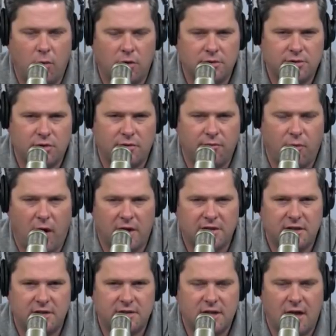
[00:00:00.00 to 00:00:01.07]
We'll sort of
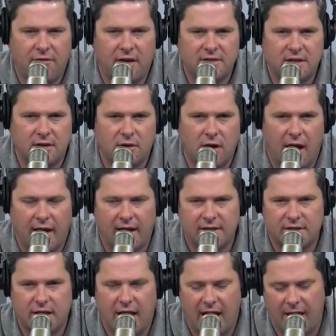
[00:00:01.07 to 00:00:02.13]
watch this stuff as it, I
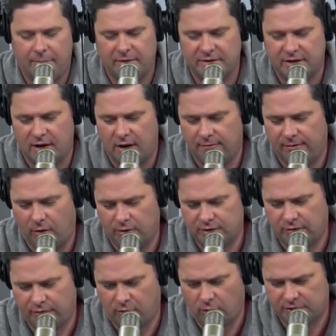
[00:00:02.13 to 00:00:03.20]
guess, happens and unfolds
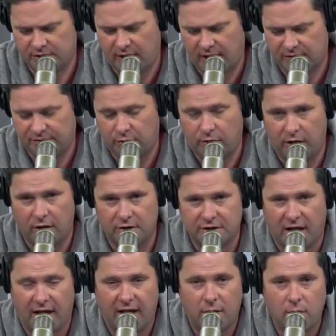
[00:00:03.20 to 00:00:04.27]
over the course of the next few years,
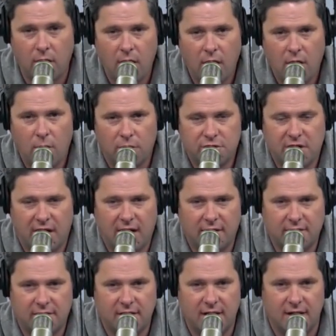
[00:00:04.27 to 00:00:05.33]
and we'll check
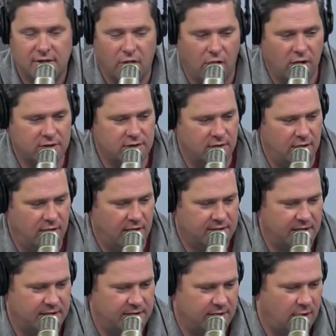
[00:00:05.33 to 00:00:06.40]
out the Dogs in the
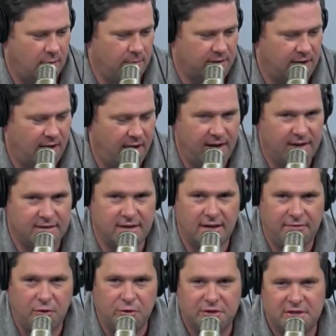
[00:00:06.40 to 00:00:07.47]
SEC tournament today to see
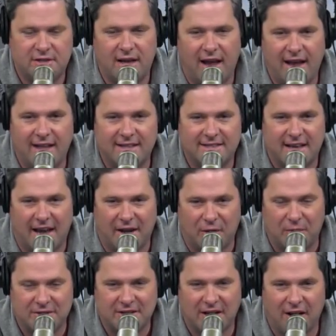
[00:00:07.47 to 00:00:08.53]
if you stay in St.
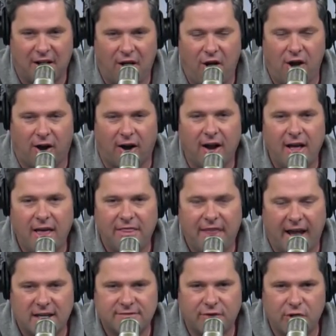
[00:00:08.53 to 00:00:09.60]
Louis a little longer.
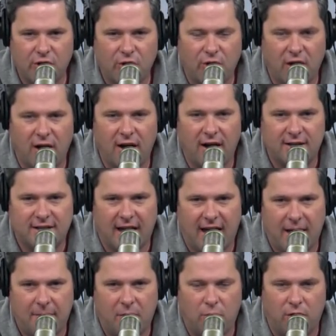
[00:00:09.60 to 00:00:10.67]
Thanks for your
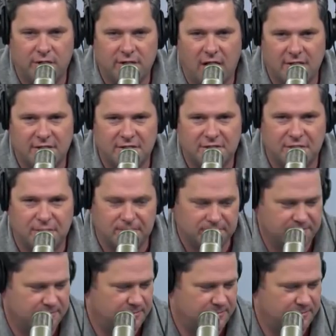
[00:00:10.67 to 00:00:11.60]
time, and we'll talk to you soon.